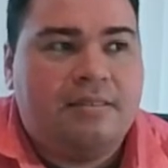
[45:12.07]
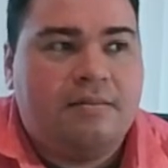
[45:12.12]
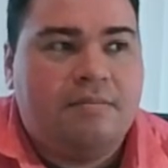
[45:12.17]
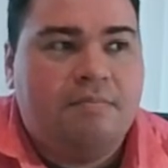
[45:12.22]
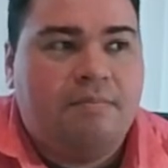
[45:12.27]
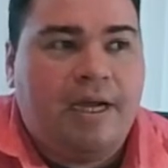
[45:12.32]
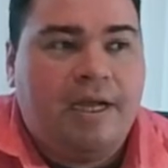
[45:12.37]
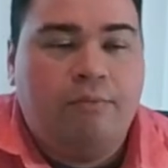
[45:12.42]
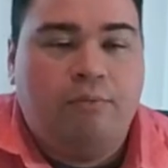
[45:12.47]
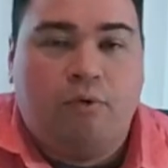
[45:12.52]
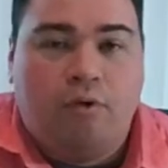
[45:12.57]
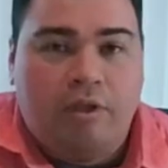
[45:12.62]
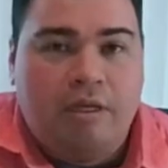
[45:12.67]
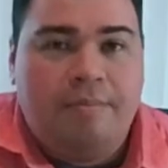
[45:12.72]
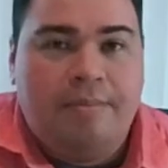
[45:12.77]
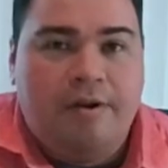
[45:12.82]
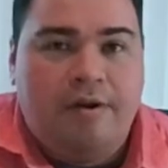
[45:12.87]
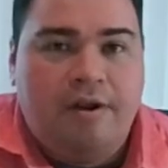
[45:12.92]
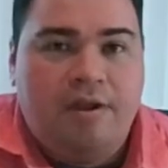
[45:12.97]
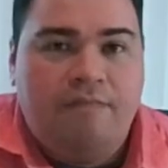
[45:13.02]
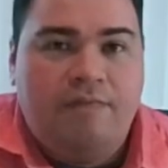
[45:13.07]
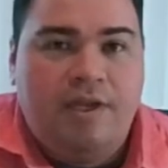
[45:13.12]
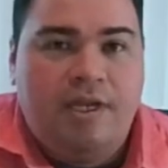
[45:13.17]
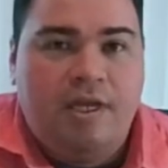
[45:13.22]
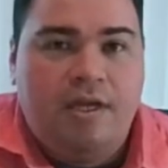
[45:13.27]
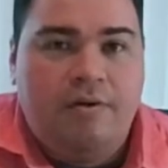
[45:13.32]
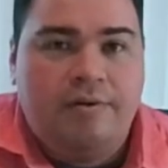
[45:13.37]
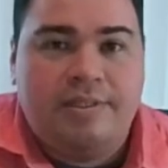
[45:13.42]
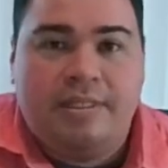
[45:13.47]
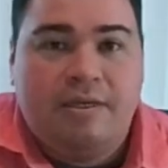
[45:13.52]
my Rolling Mary
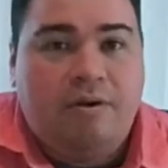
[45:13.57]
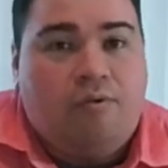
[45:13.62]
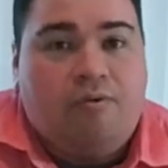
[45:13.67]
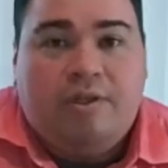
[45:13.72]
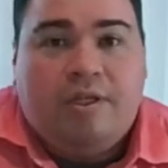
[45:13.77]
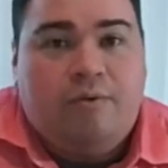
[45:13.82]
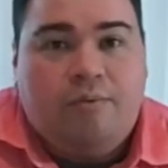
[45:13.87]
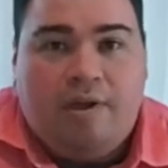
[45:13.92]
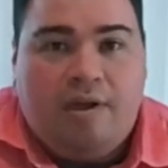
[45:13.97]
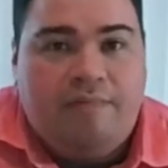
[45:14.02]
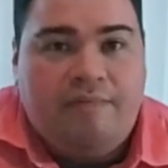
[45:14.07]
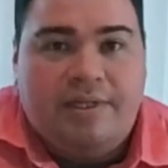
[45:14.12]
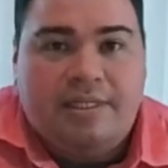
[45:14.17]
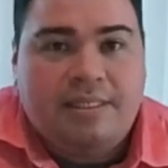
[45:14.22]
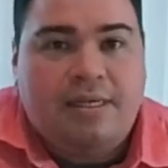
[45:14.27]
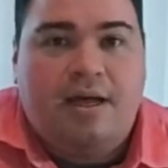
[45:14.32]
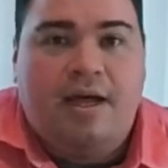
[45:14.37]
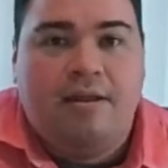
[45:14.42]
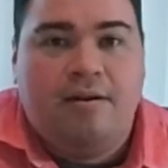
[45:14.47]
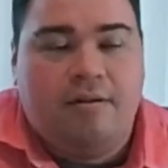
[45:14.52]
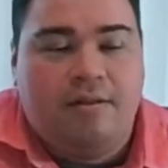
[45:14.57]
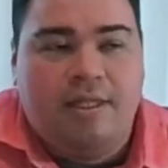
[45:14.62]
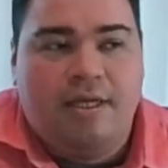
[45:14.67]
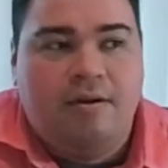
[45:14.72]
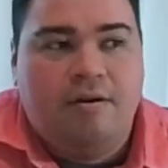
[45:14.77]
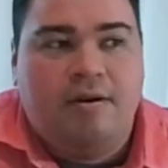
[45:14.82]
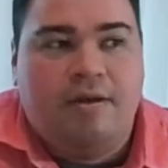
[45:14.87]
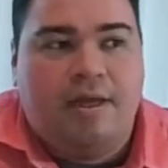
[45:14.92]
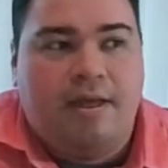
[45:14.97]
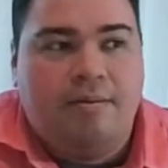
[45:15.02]
video is the only one of its kind on the
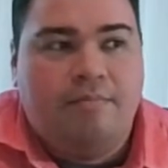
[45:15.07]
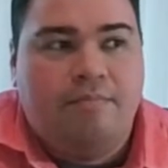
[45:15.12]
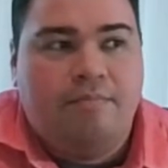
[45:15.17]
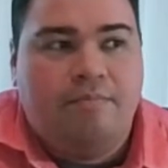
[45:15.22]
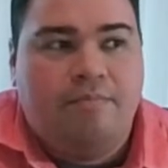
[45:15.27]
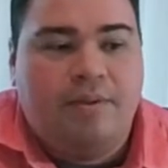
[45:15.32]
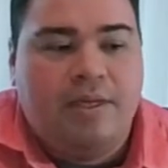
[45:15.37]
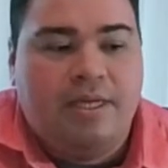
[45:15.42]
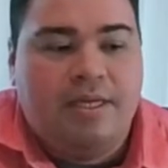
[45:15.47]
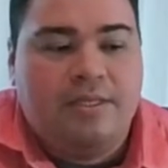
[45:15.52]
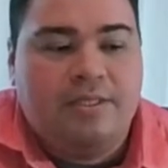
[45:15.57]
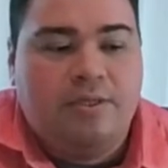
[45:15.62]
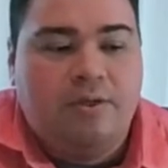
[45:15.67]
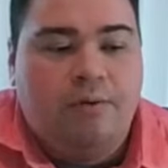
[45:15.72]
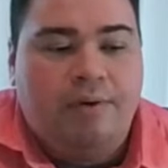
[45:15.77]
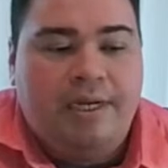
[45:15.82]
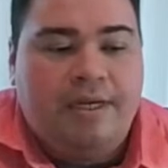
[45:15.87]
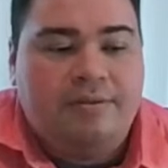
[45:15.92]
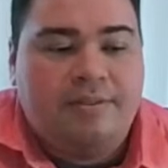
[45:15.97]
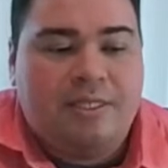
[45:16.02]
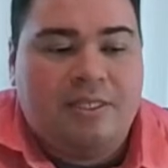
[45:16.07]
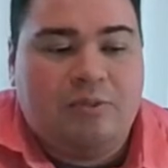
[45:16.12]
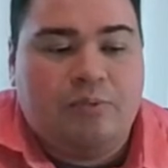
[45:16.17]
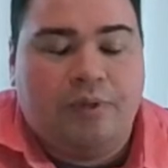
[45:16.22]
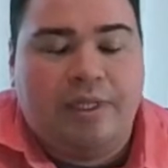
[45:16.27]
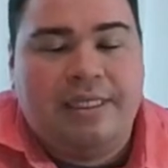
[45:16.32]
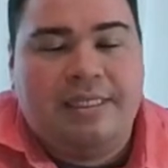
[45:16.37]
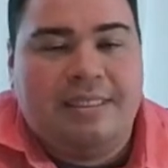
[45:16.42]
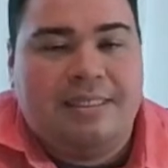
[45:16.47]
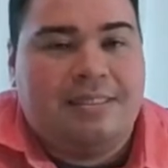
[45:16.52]
internet, because no one else has
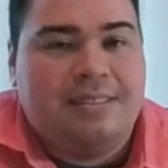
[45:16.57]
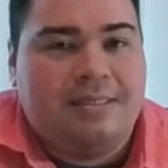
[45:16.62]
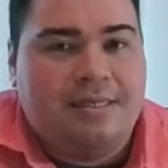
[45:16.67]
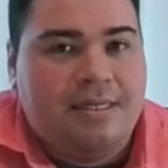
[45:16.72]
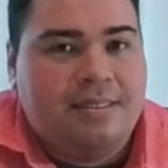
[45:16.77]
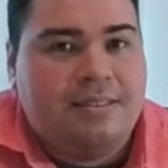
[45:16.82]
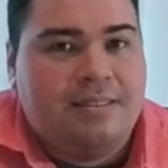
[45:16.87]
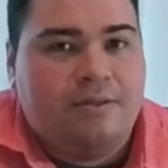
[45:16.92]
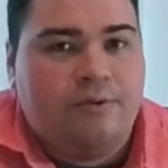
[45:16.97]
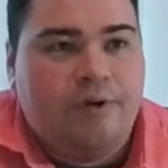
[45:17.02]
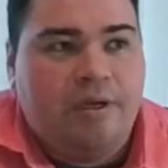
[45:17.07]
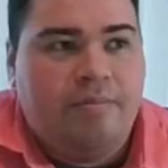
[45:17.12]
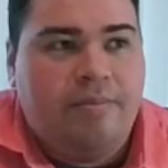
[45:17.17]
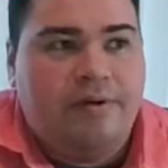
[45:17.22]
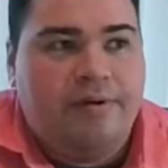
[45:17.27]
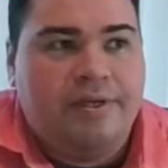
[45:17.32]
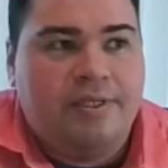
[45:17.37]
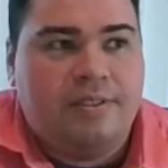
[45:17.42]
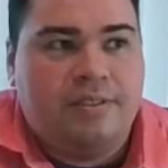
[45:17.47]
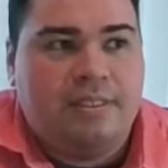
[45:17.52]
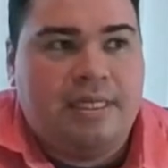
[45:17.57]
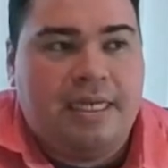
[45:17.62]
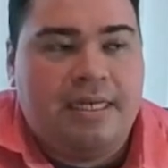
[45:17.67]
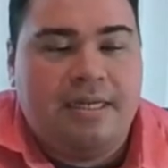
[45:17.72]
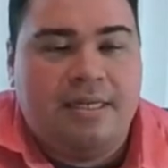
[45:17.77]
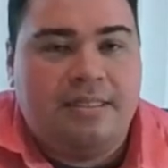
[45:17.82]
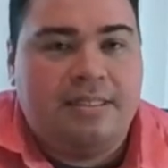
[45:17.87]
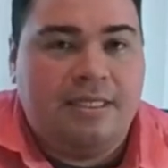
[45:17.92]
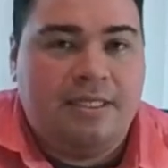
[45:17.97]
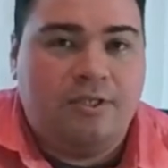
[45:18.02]
really discussed Queen Mary's
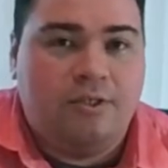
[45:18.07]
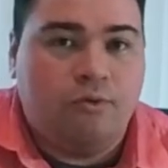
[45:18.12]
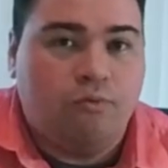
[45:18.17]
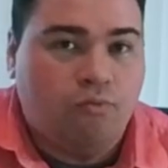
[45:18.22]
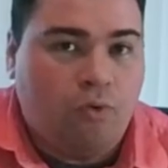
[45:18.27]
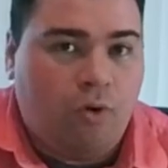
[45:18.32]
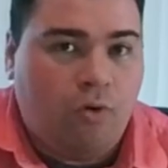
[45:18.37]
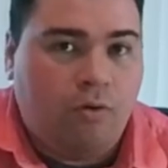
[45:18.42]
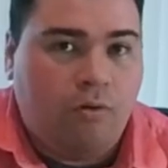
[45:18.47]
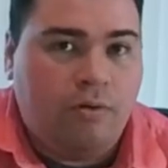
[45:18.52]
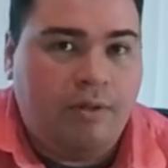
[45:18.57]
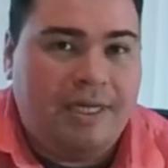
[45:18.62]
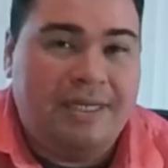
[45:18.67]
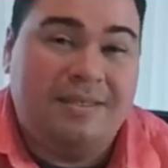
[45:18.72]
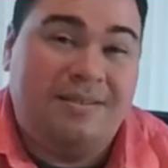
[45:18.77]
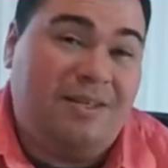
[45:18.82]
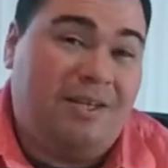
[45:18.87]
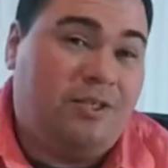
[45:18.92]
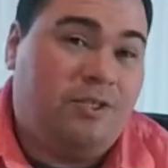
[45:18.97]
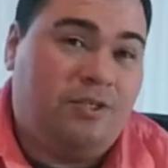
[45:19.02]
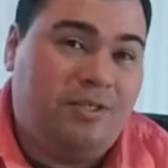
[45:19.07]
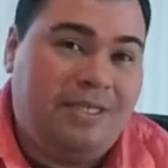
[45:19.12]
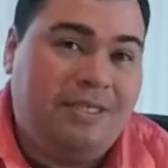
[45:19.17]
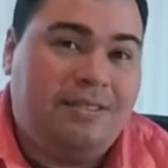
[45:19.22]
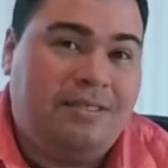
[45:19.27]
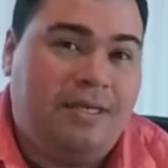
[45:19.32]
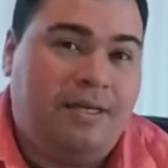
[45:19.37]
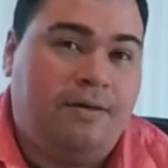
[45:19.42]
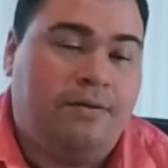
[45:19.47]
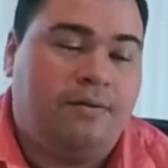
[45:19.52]
tendency to roll in such
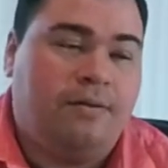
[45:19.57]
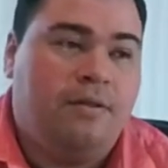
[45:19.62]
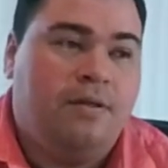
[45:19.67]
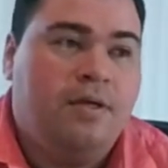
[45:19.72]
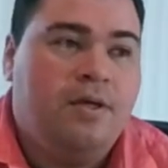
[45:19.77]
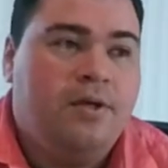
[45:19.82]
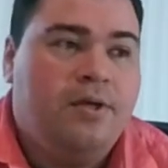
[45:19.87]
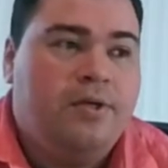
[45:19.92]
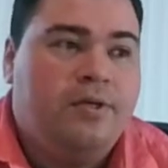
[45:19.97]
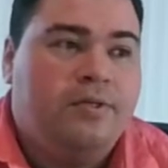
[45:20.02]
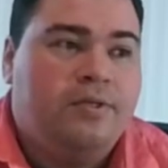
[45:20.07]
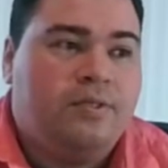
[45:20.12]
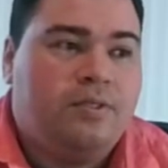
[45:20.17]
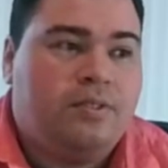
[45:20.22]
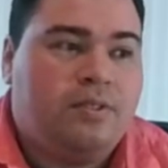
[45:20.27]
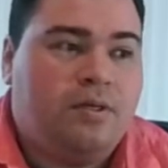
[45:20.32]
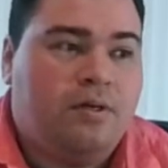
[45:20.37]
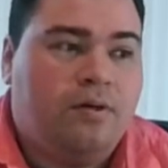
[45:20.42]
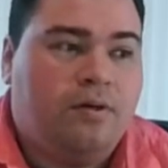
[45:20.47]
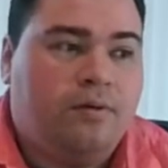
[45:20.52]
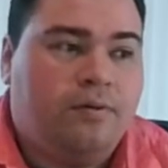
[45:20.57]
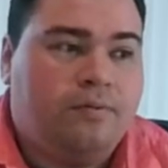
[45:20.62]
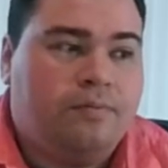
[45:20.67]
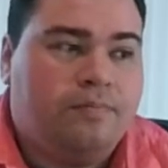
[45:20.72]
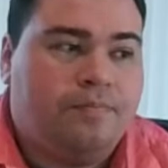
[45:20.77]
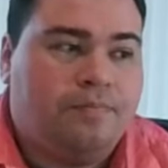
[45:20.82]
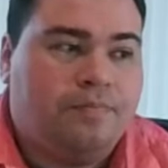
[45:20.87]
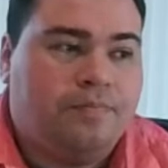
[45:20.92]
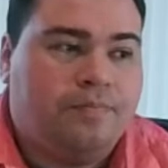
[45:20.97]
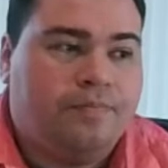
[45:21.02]
detail. So,
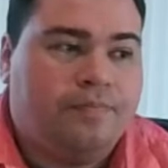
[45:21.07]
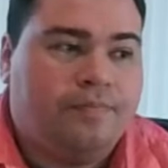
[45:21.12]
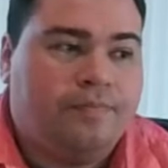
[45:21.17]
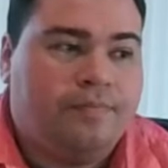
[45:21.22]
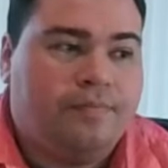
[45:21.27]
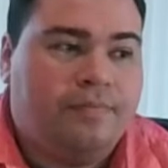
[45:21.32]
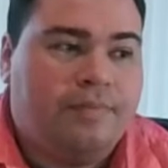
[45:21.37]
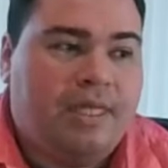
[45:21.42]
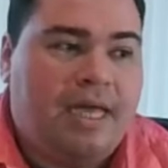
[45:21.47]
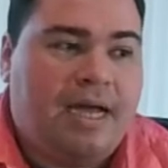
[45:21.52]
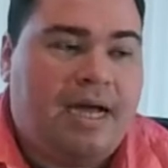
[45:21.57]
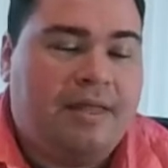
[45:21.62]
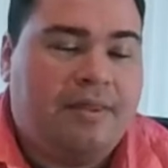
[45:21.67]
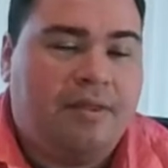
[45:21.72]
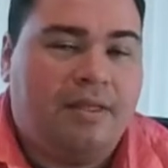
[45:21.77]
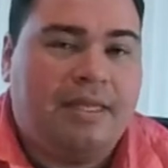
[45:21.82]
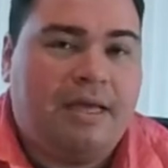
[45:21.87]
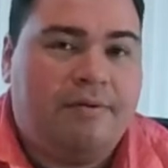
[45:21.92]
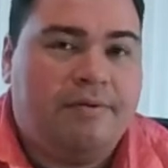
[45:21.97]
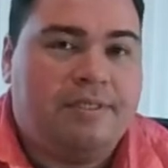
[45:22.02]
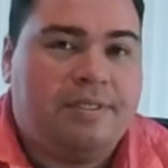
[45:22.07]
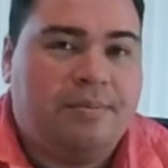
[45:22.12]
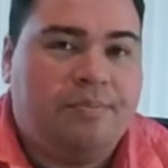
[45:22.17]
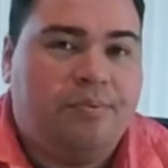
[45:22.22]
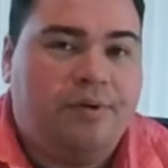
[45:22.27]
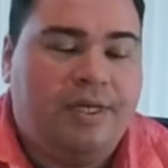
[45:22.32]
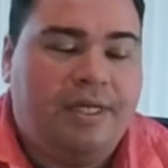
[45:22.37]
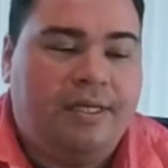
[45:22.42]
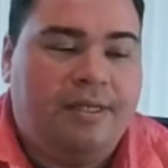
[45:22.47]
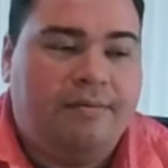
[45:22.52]
yeah, I thought that was a
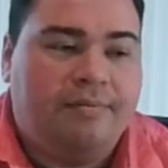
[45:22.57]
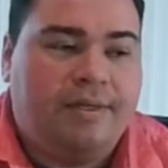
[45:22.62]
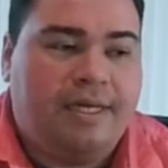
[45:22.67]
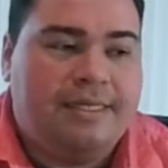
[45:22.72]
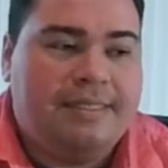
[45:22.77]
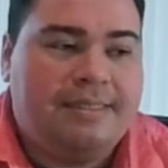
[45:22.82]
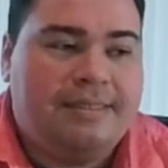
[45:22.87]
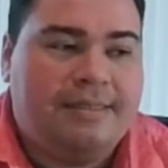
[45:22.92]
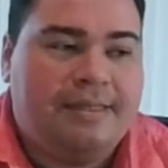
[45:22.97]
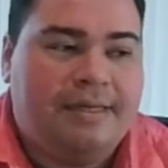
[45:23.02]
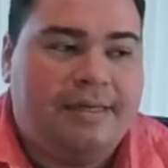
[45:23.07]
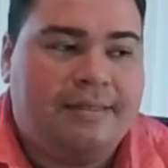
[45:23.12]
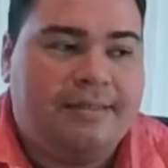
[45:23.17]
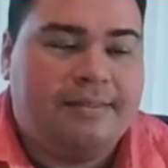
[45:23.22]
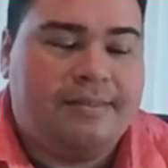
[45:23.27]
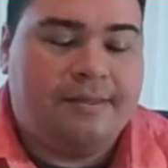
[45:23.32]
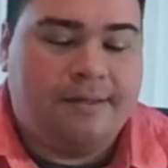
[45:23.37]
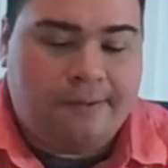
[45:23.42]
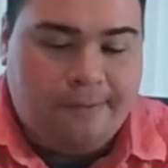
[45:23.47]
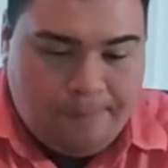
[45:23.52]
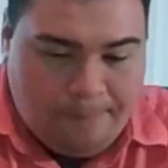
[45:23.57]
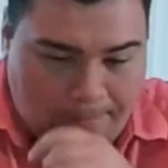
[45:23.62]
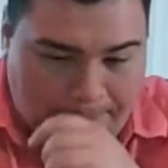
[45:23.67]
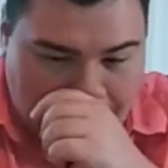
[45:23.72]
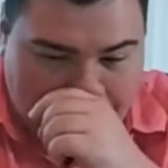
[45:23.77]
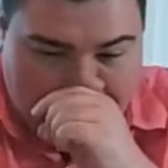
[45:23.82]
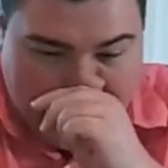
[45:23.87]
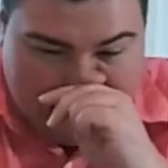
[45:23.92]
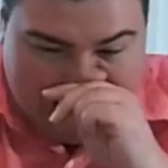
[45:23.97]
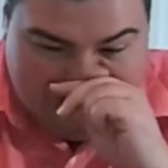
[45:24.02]
pretty nice thing. So,
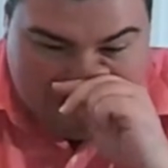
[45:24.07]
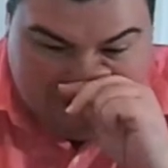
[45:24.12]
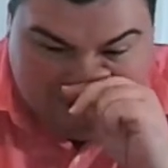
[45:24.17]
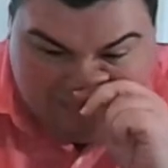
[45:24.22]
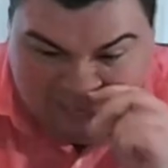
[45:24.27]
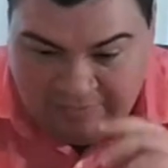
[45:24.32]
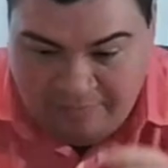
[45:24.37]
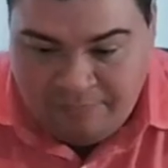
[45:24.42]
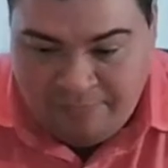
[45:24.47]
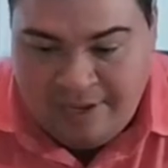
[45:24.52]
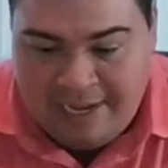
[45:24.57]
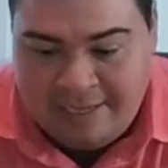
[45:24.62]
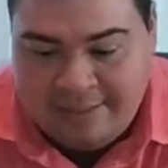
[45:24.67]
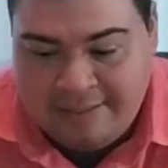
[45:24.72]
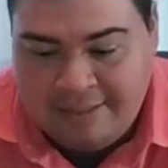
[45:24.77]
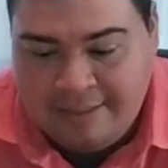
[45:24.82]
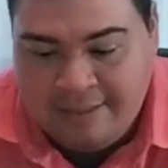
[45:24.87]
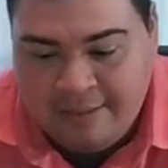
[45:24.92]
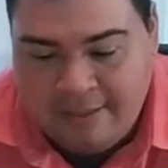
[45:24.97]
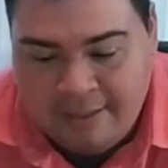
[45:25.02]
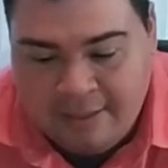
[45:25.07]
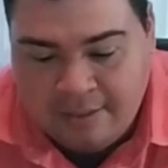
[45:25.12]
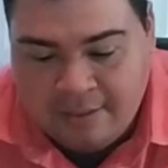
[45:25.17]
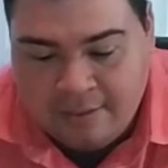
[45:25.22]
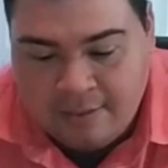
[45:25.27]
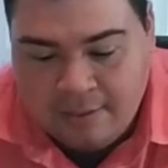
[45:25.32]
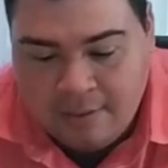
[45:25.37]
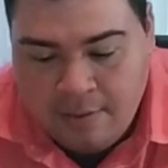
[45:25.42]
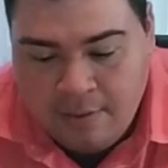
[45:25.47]
lots of fun facts and things.